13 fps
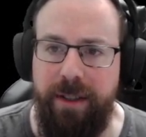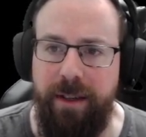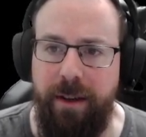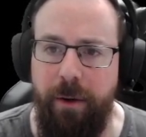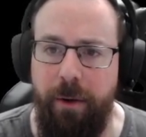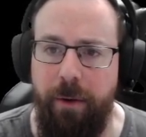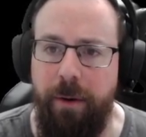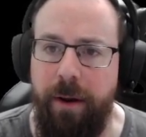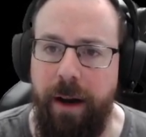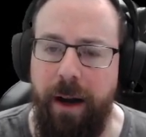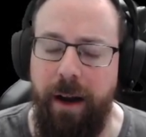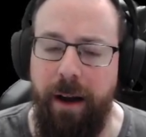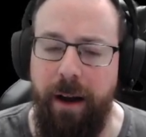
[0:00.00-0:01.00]
So
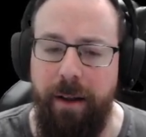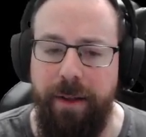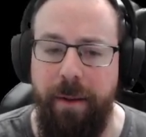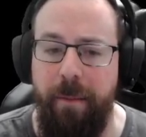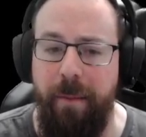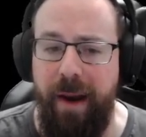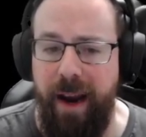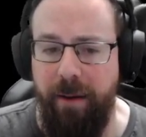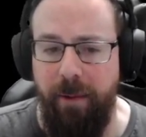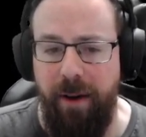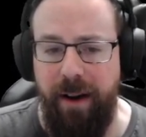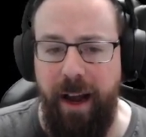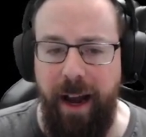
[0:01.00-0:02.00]
the main
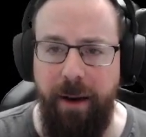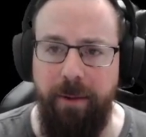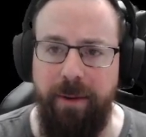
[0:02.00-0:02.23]
one I